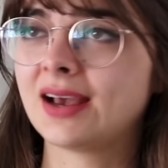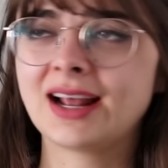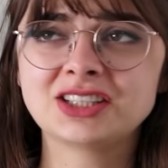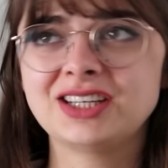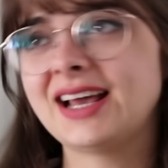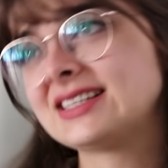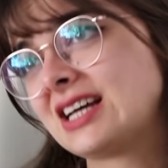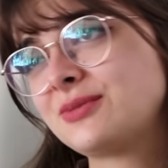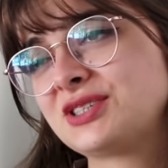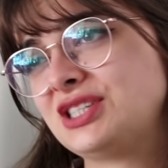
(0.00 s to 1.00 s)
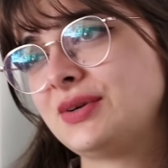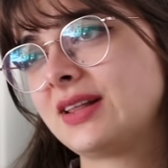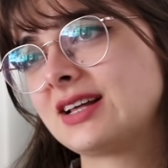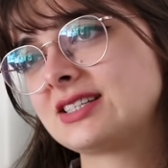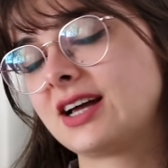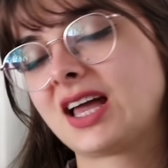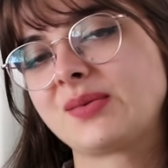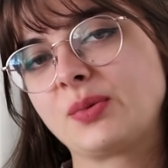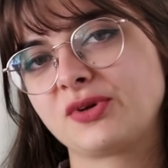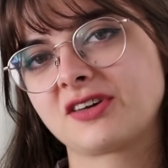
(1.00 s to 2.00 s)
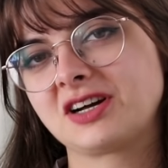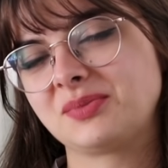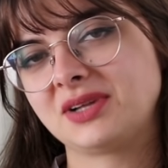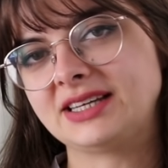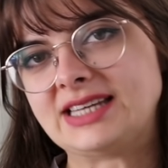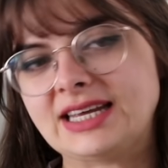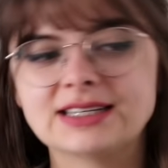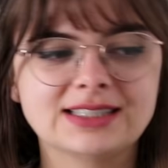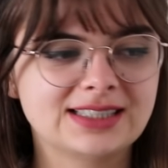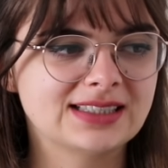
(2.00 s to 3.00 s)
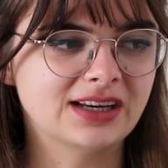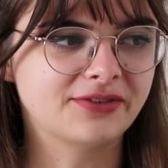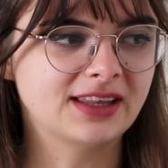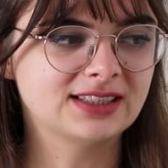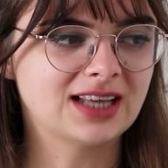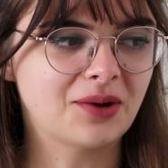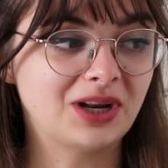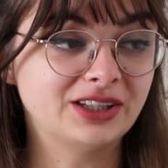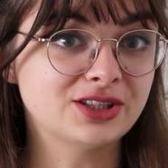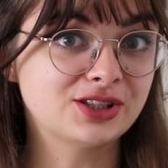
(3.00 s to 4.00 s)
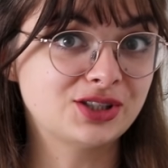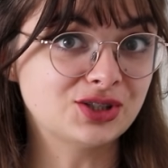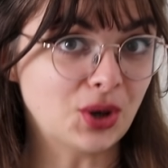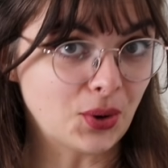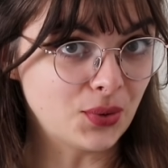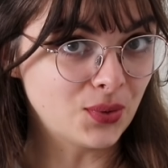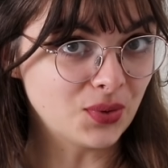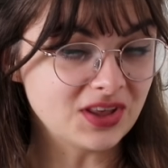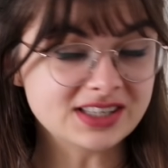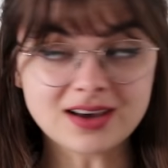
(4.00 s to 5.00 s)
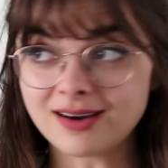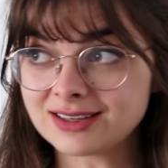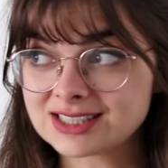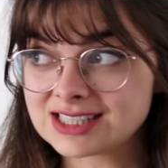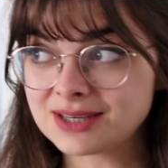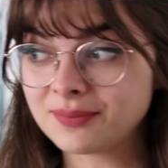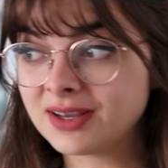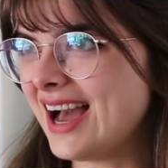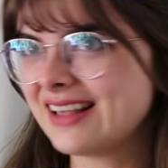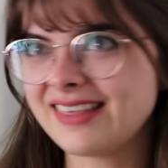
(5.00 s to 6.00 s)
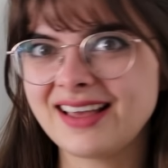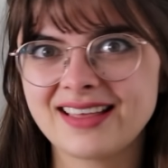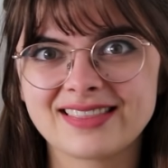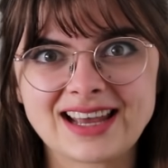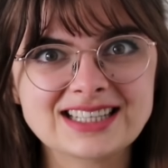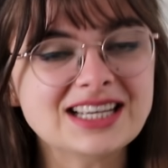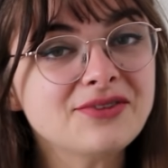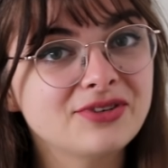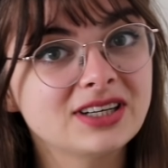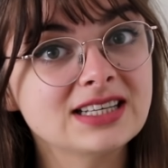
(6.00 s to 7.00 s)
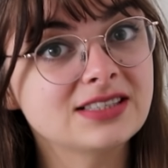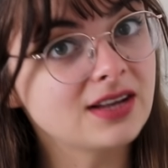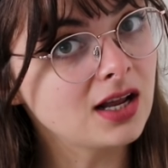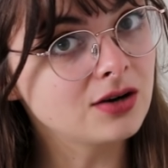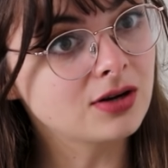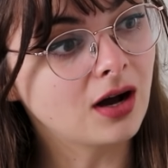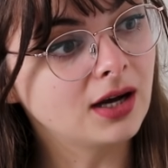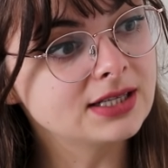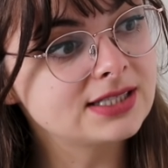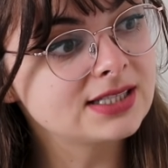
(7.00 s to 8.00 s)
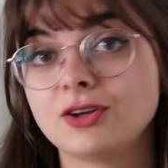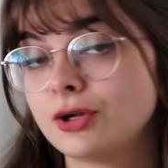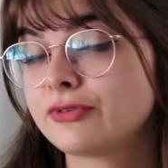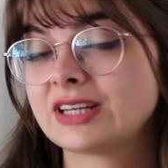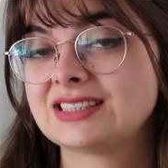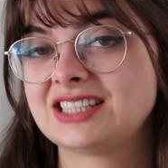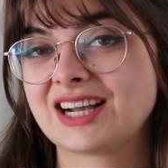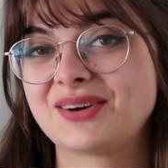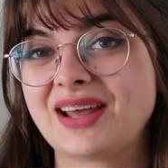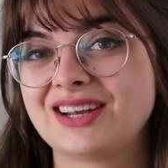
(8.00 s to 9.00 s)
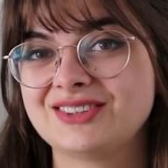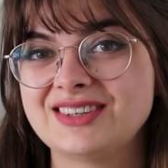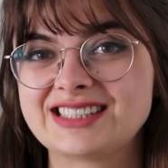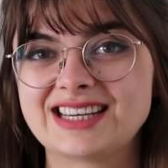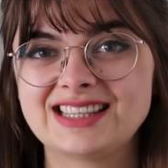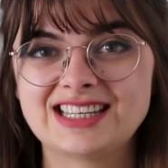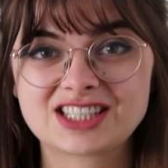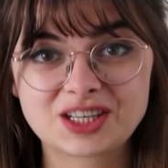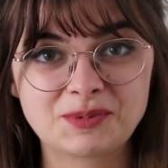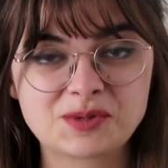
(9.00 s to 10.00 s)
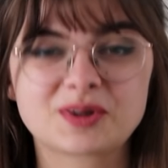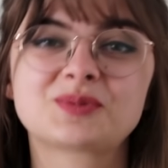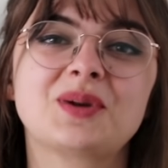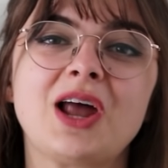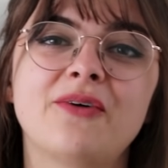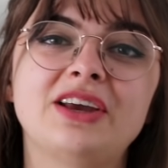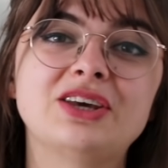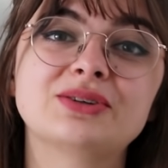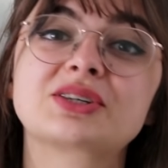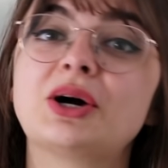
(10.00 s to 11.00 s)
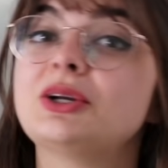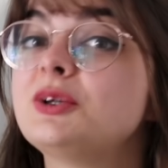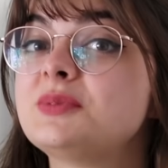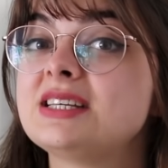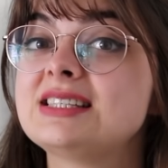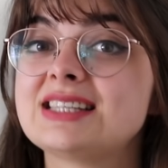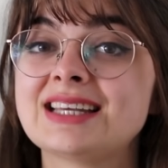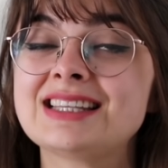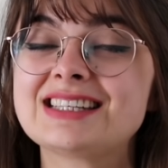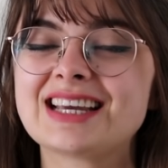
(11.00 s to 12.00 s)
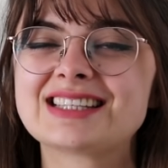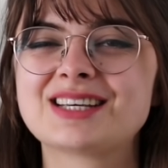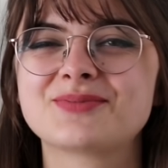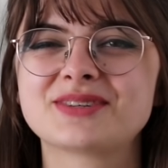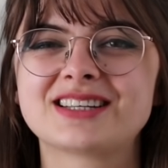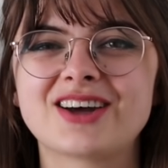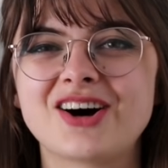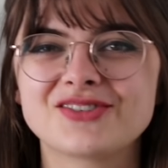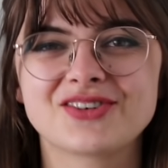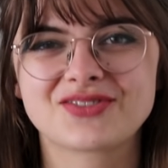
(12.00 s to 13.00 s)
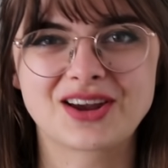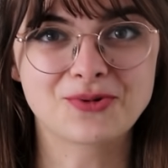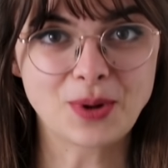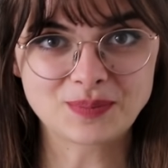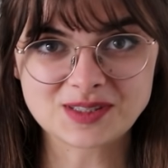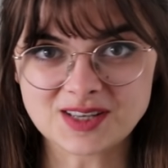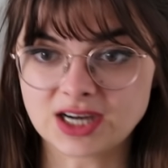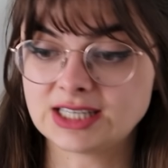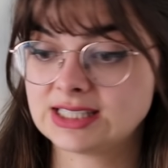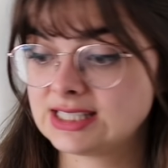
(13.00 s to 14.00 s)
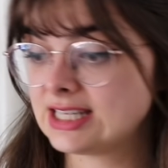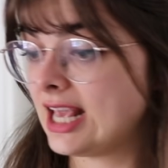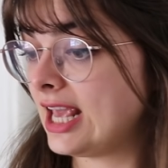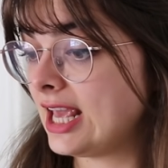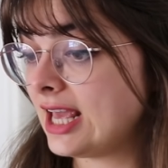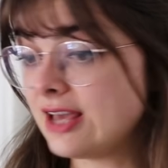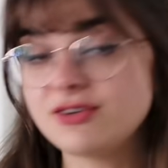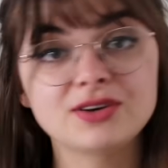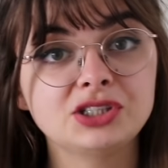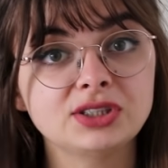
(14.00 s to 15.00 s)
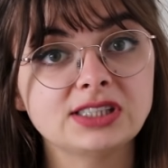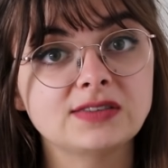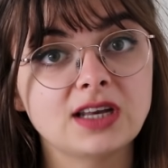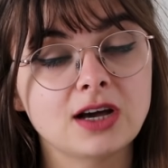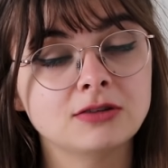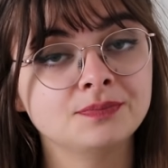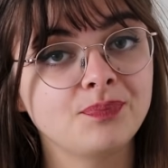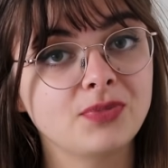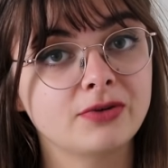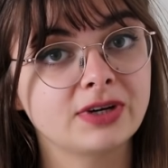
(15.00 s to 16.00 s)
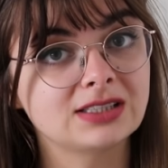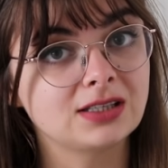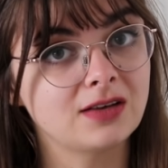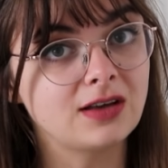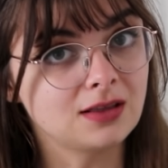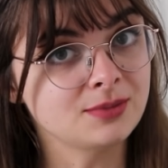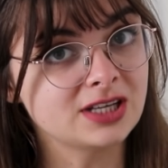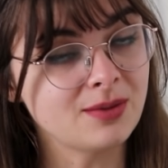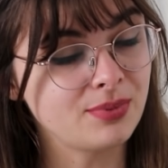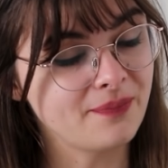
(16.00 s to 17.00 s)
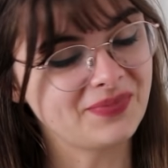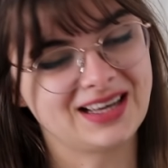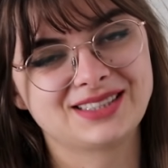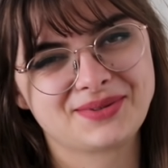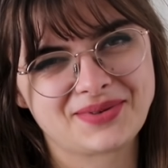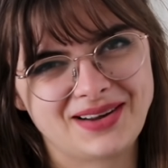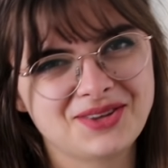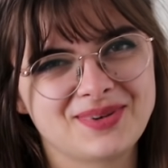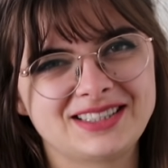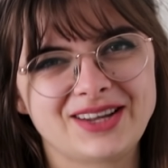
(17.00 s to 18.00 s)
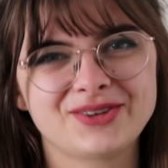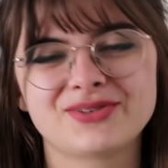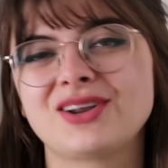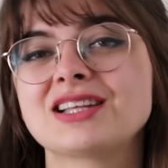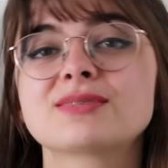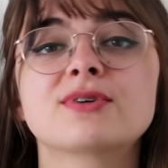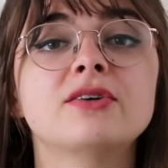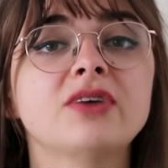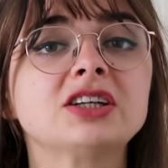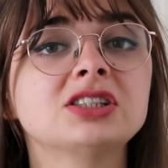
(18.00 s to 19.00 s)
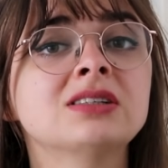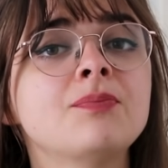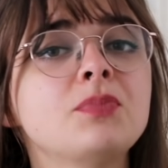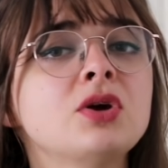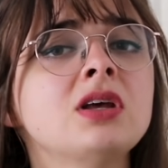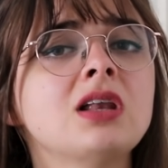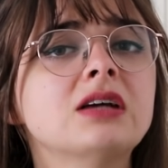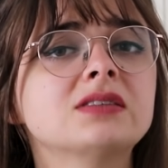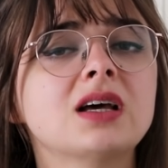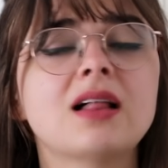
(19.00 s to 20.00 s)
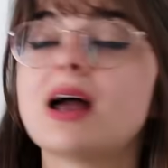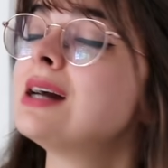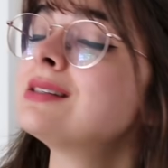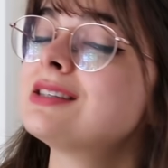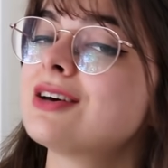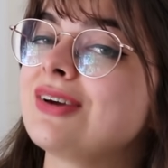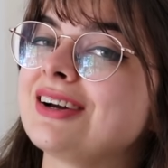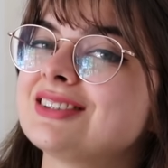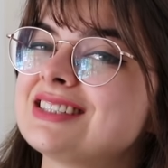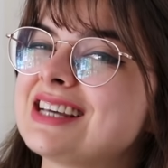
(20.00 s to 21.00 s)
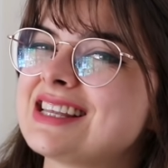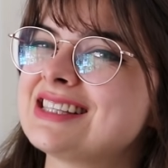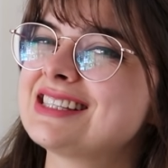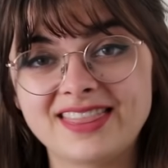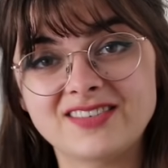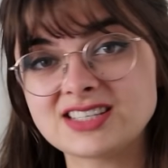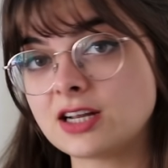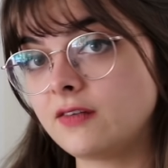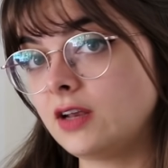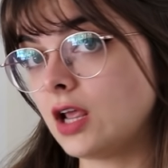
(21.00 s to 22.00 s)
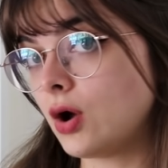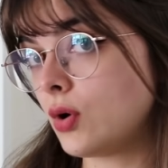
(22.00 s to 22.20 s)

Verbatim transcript: And actually, as I was doing this, I came up with a couple ideas of things that I would like to sew this autumn. I think that is it for this video, guys. Don't forget to check out Ana Luisa in the description box below and use code Loepsie10 to get 10% off of their website. If you enjoyed this video, don't forget to give it a thumbs up and subscribe to my channel for lots more fashion, beauty, lifestyle and sewing content. There is another video